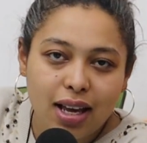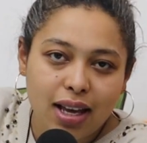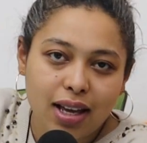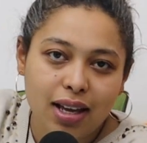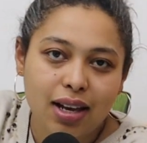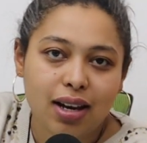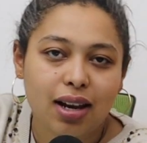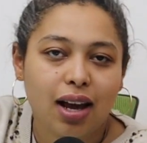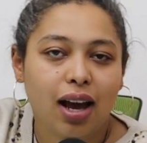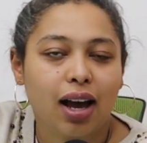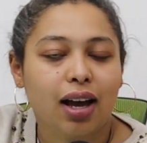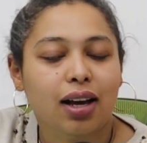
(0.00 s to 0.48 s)

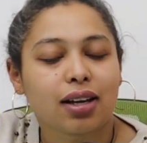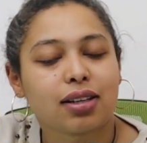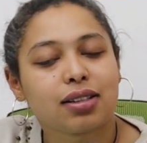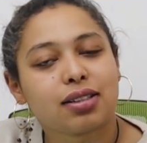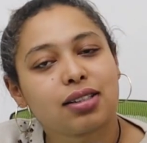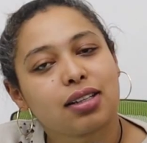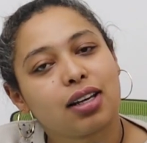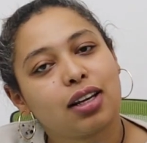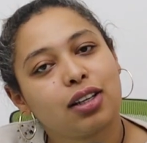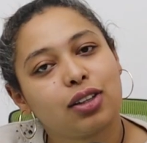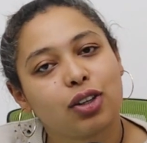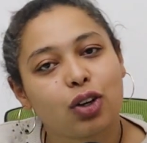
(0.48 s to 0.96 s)
It
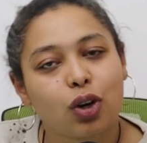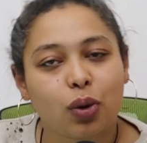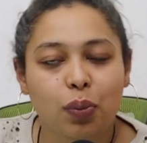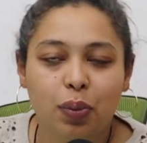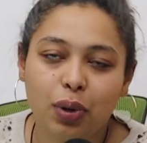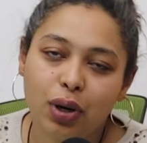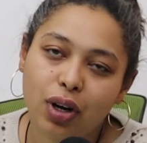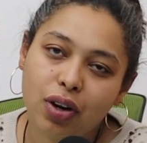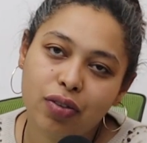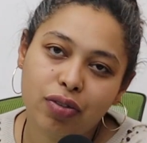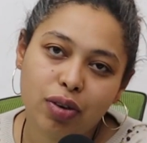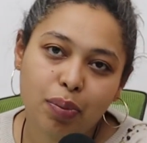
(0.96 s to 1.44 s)
has a little
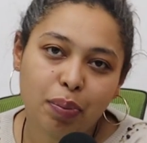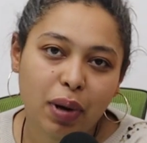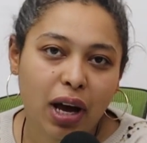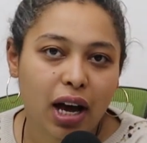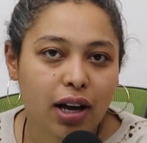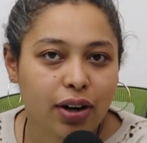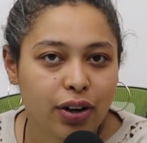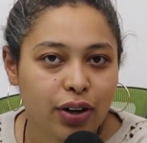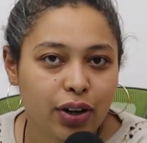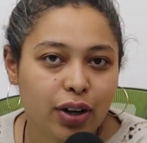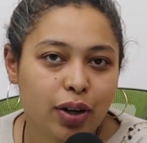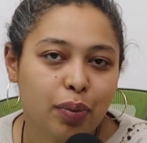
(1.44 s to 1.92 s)
bit of a
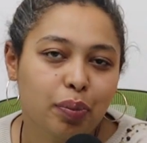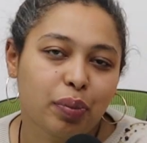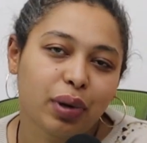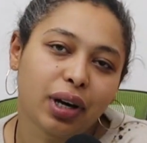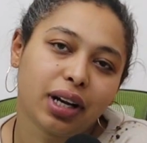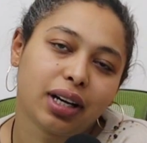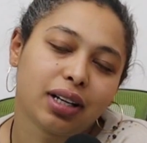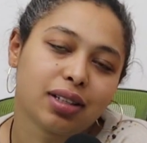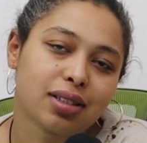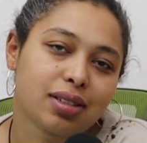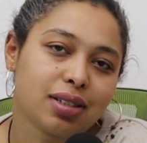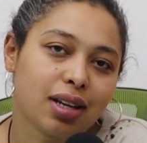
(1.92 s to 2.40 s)
pattern,
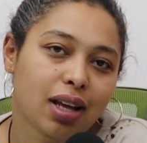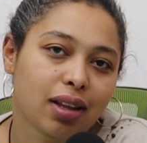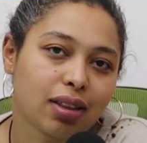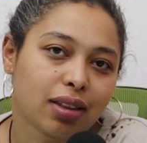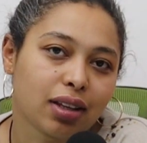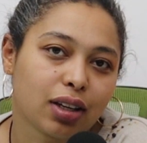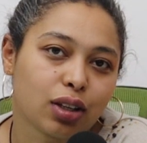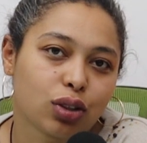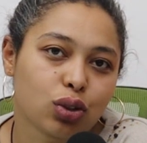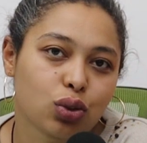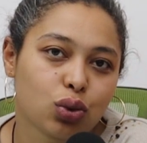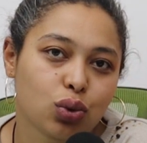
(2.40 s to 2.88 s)
but it's
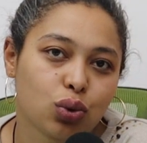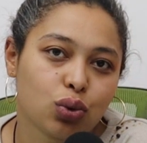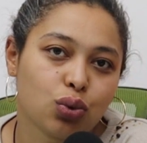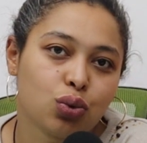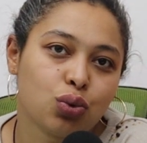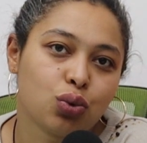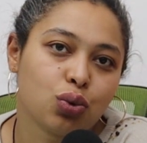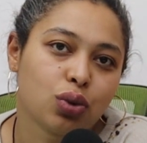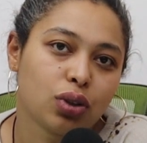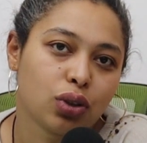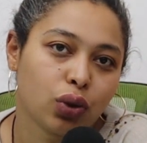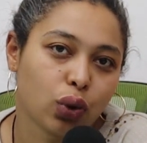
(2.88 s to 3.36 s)
nothing
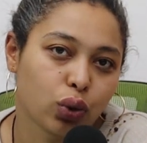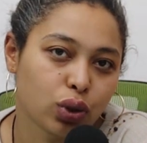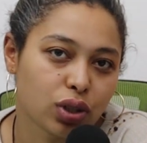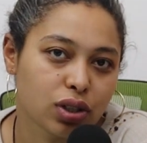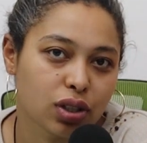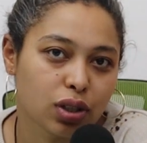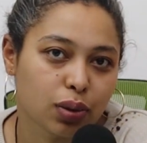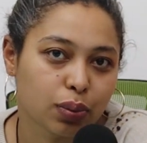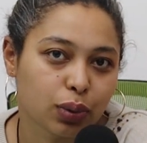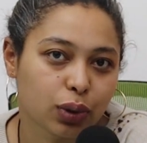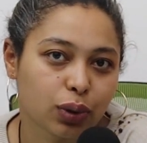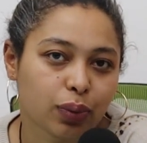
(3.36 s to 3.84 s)
too
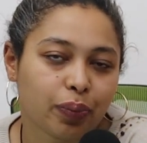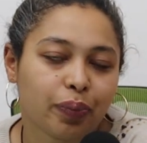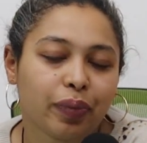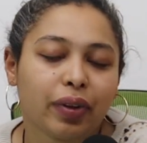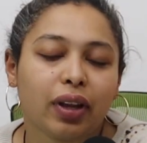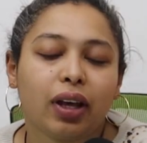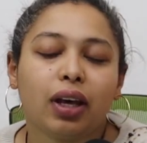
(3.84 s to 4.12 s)
noticeable.